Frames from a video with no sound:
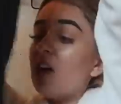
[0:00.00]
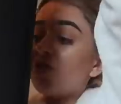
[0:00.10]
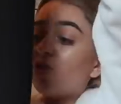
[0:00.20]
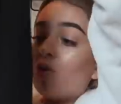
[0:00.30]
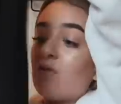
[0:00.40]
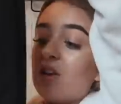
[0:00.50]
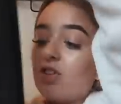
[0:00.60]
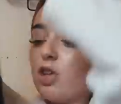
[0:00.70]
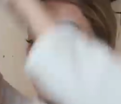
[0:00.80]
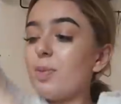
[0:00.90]
I just saw these
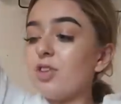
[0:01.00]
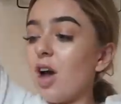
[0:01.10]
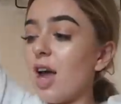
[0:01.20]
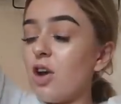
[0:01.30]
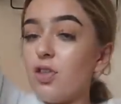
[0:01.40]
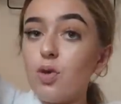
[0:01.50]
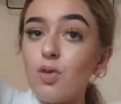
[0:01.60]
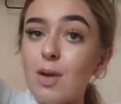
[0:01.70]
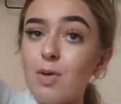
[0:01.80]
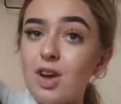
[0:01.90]
on the website and I
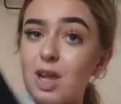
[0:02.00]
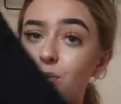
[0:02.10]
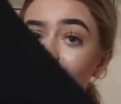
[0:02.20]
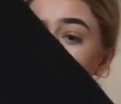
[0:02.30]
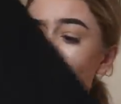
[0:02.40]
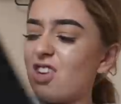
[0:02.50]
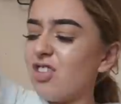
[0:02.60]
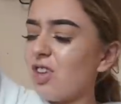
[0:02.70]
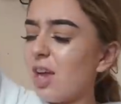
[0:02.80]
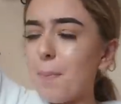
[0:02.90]
thought they were really pretty and
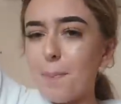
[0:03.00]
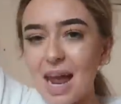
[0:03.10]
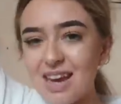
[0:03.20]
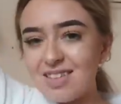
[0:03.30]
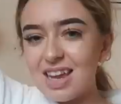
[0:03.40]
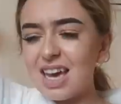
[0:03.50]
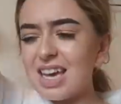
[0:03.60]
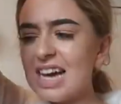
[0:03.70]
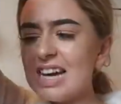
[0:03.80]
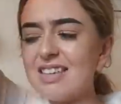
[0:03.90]
just like a basic